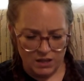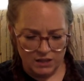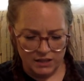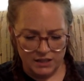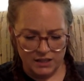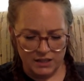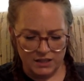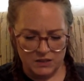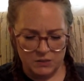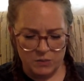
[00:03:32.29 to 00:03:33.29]
letting it
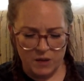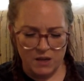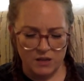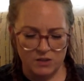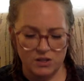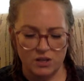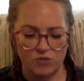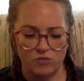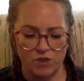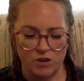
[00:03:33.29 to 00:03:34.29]
expand and
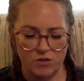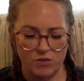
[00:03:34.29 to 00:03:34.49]
grow